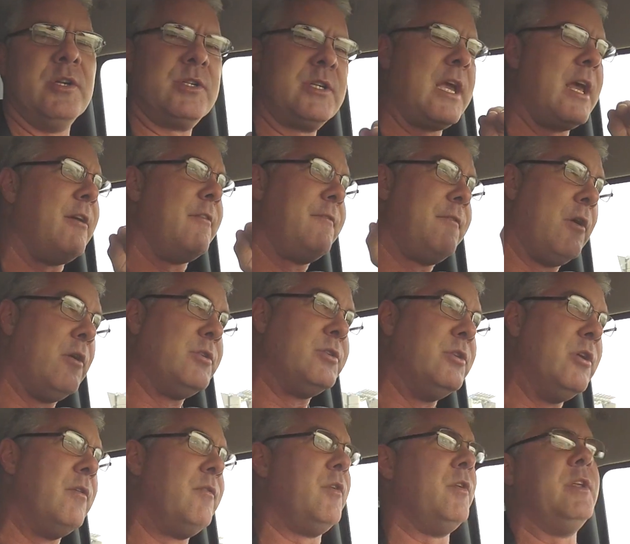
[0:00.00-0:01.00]
is kind of
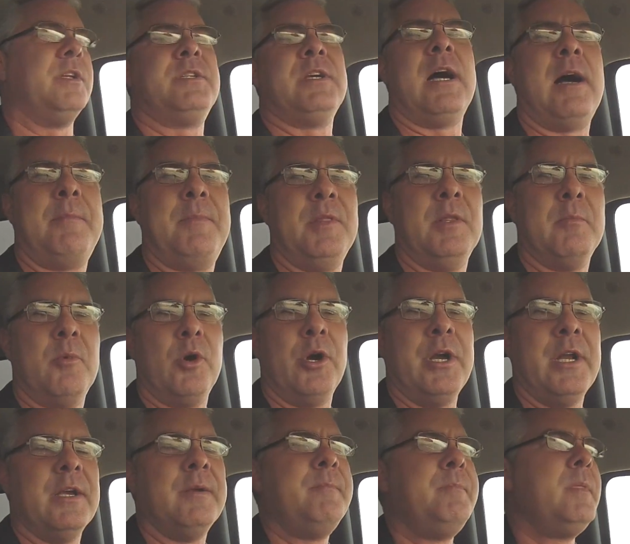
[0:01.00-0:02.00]
frozen over on the top in the
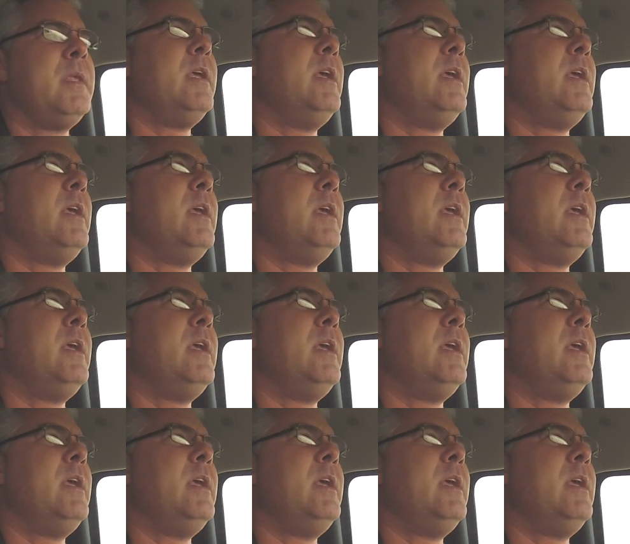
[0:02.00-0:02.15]
marina.